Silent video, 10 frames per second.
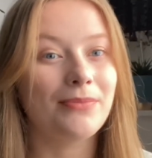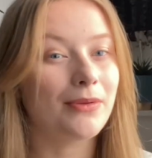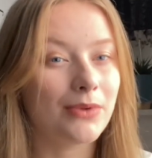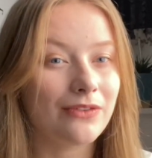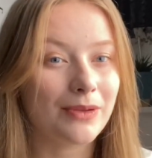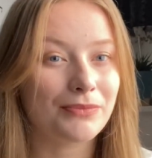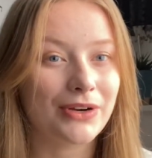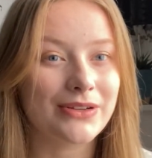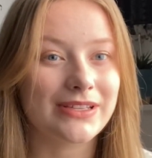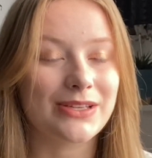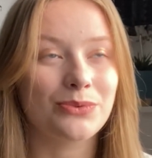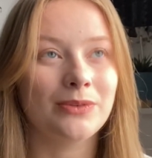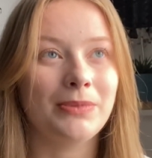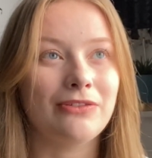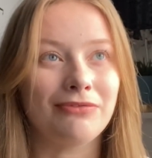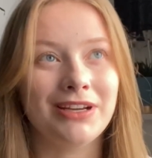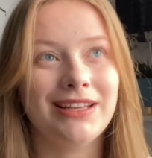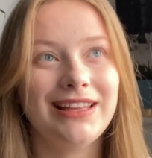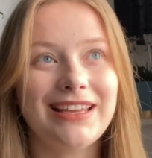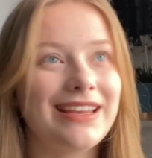the move-in process would be
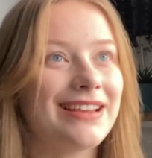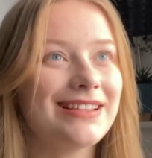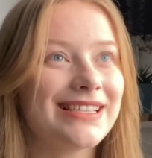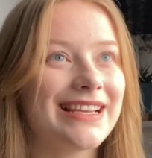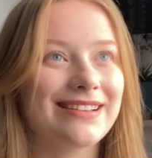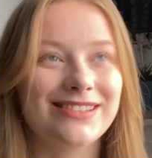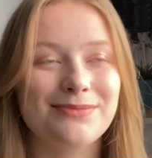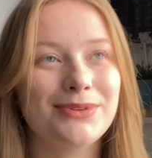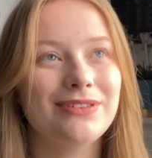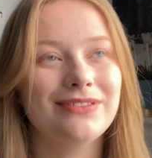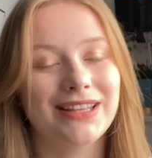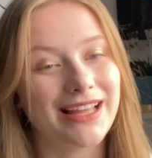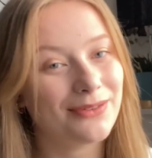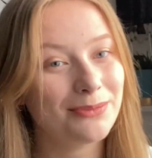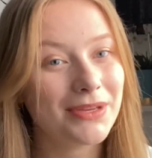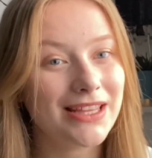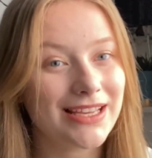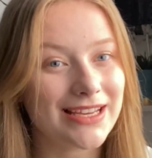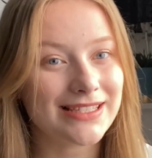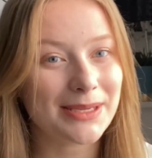really easy and smooth and that would be the
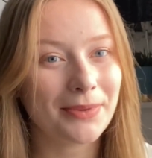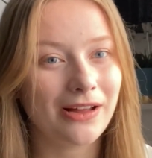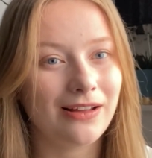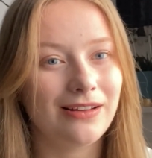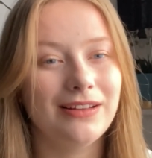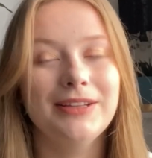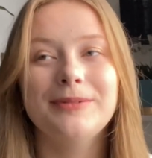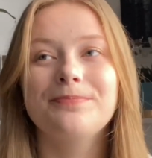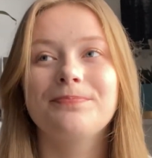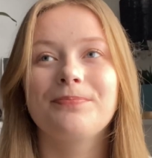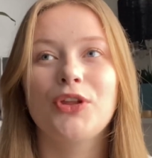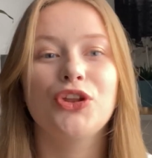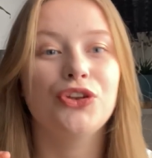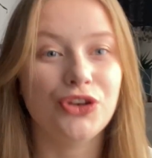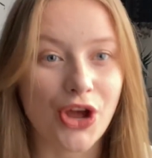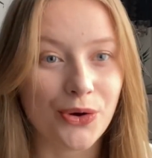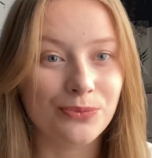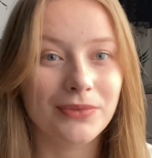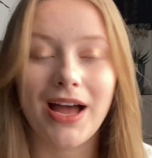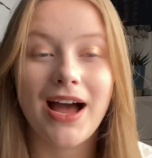easy part. No,
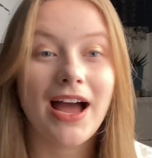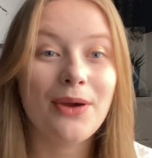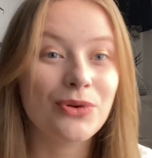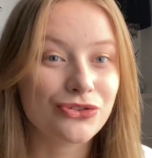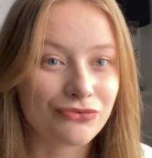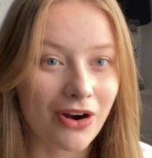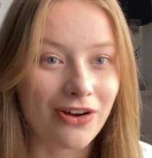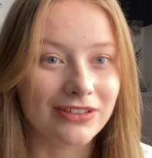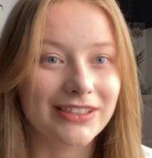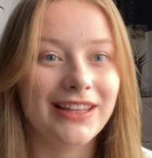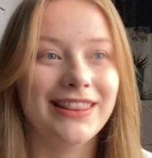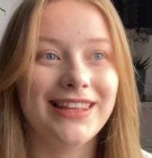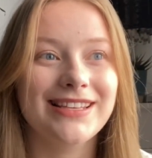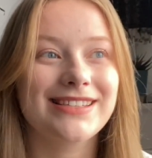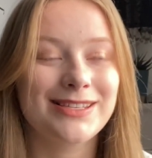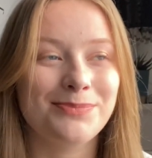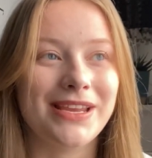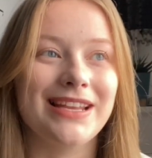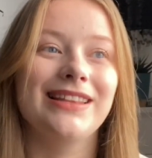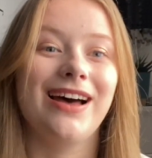I was wrong. This has
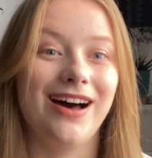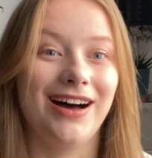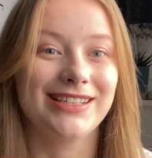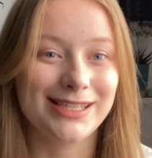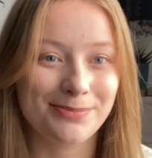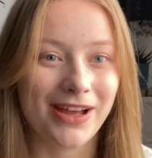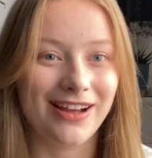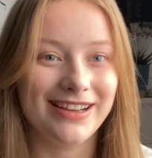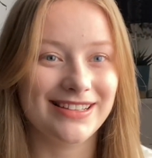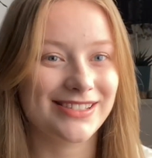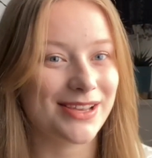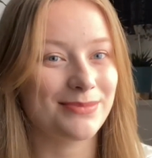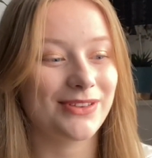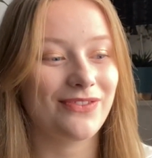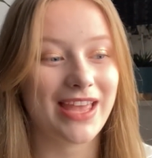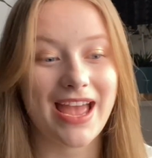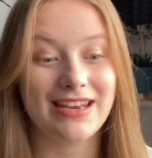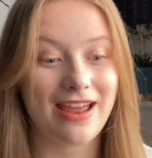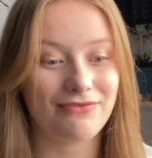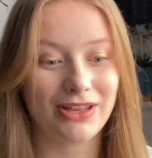been the hardest part in terms of getting
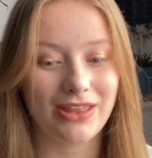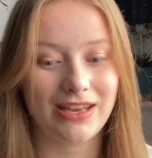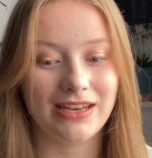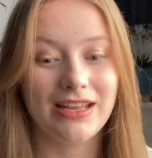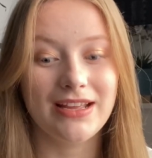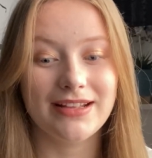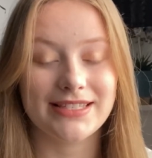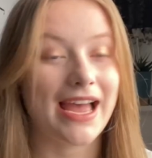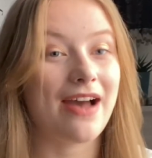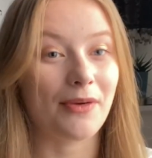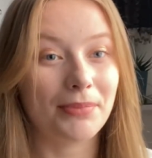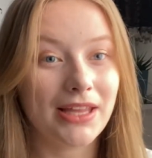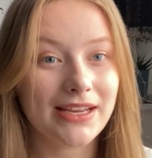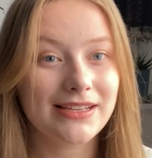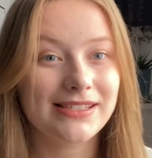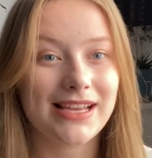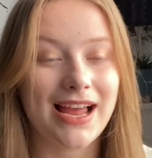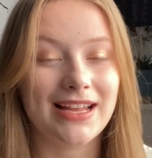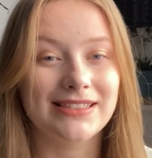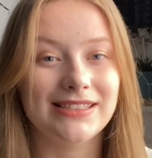everything to have a place
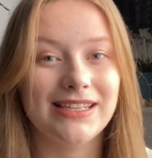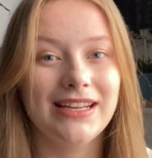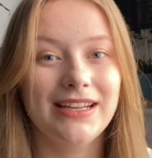and